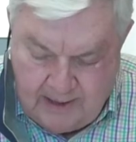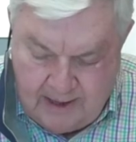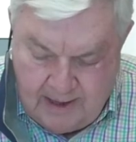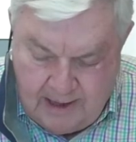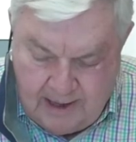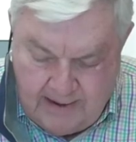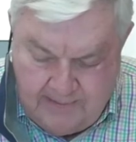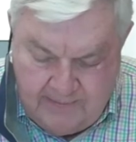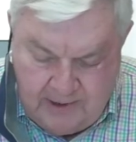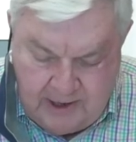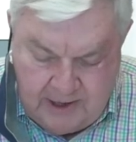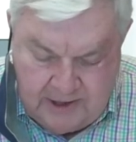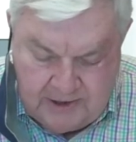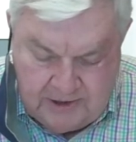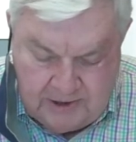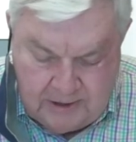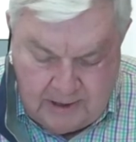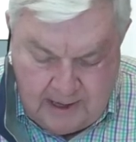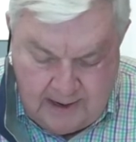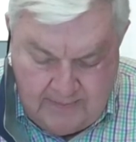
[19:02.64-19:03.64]
a claim
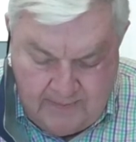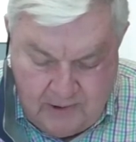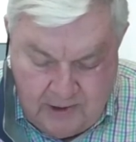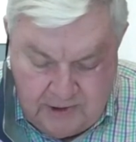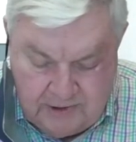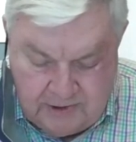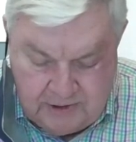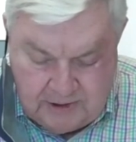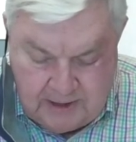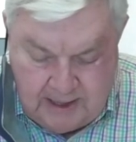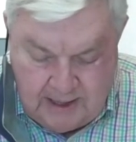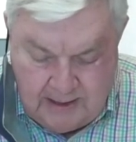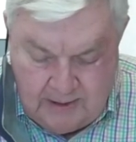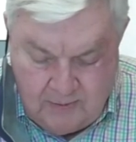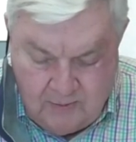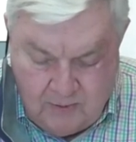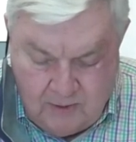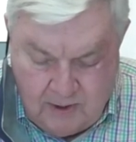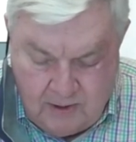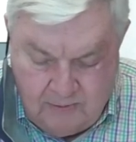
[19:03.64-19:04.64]
against the library, stating
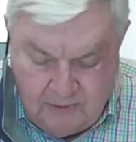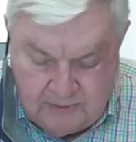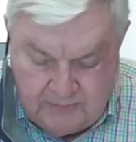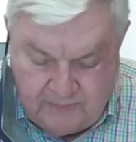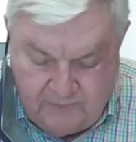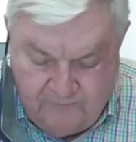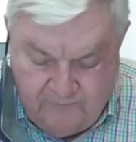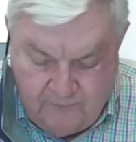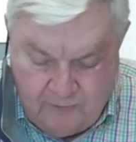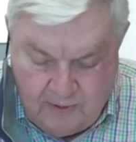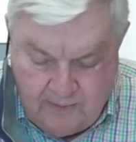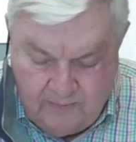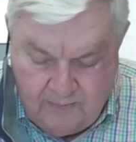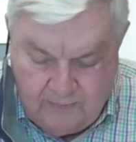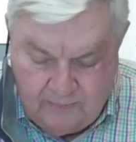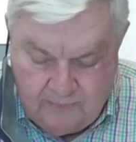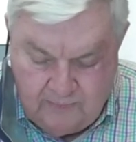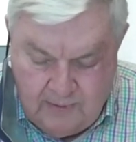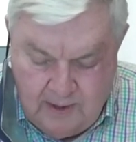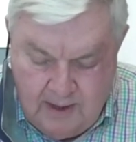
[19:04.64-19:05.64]
the work was performed
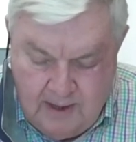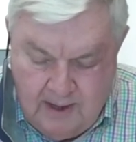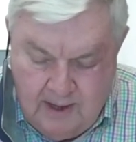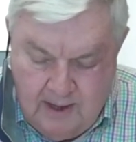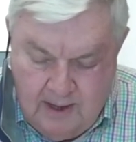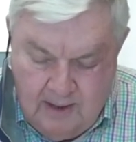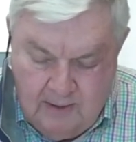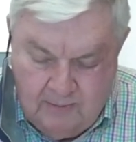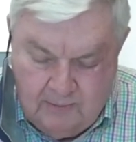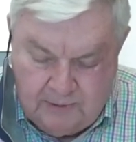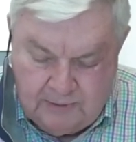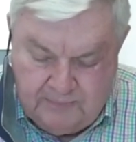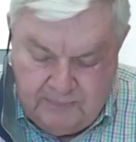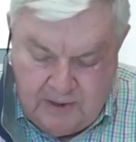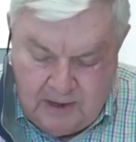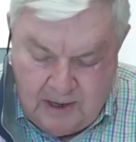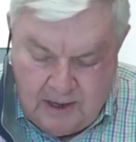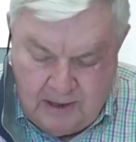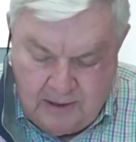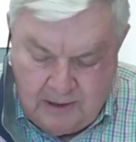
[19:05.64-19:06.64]
was
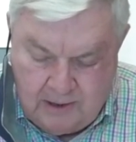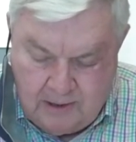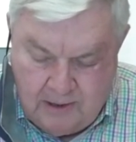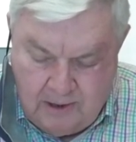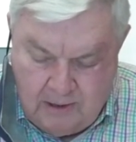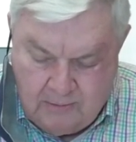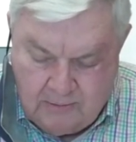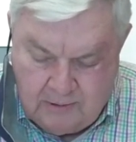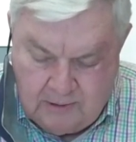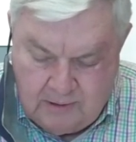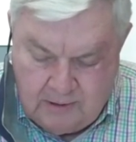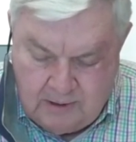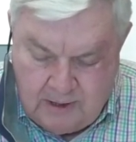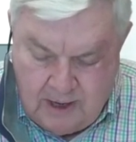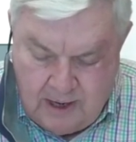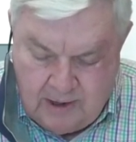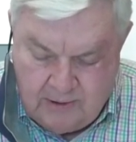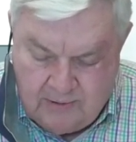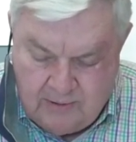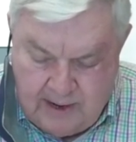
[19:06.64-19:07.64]
beyond the
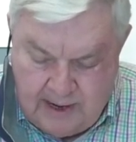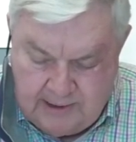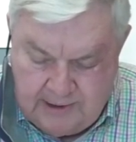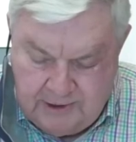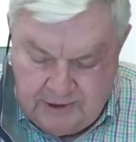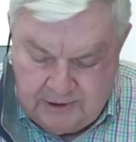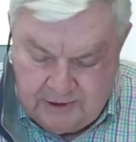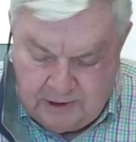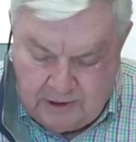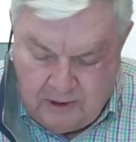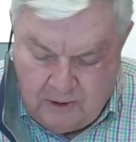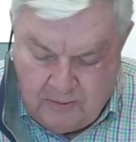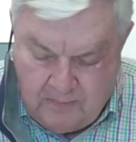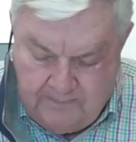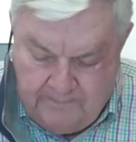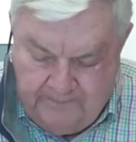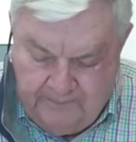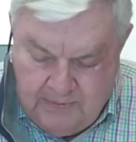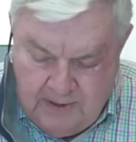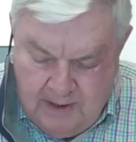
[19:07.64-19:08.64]
contracted scope.
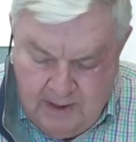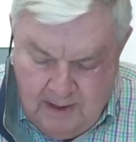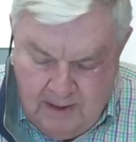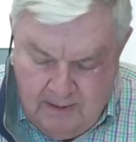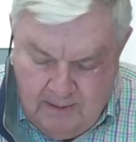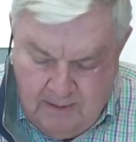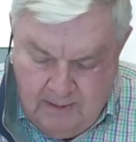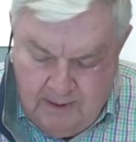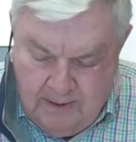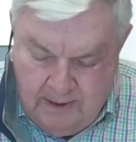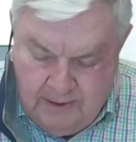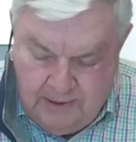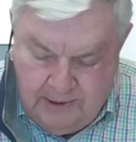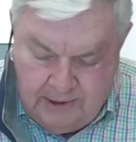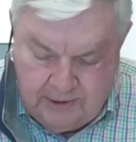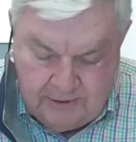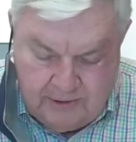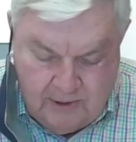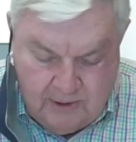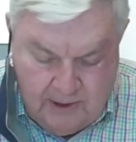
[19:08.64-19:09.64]

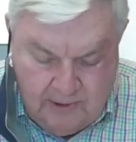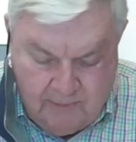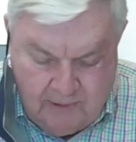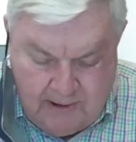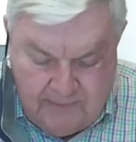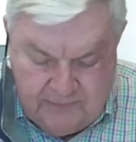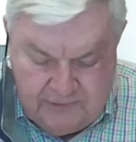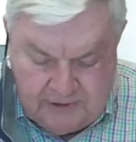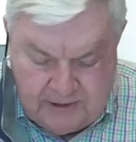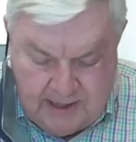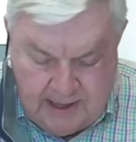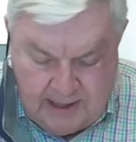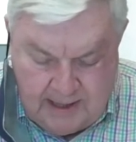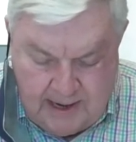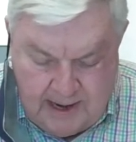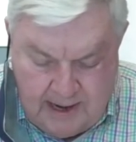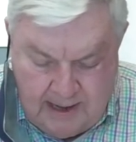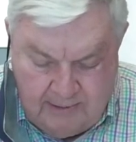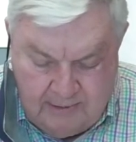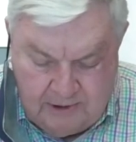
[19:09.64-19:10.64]
The attorney representing
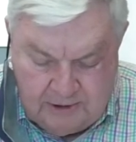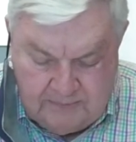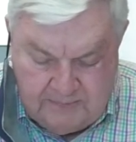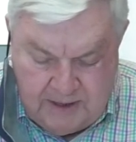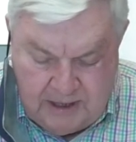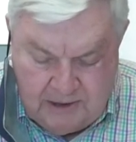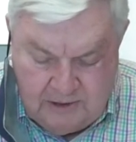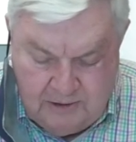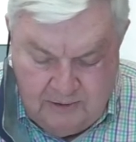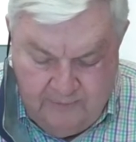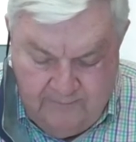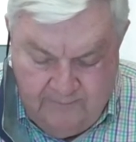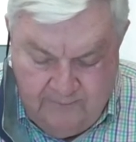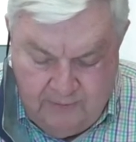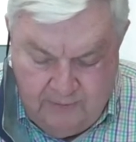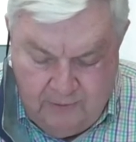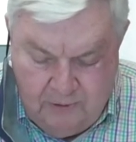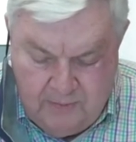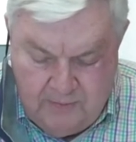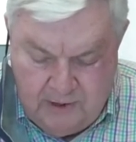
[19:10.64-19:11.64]
Gallagher has made two
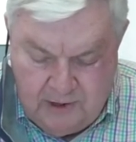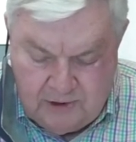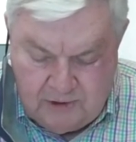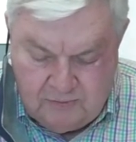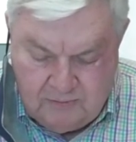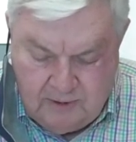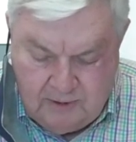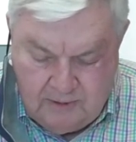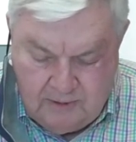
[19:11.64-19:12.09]
voluminous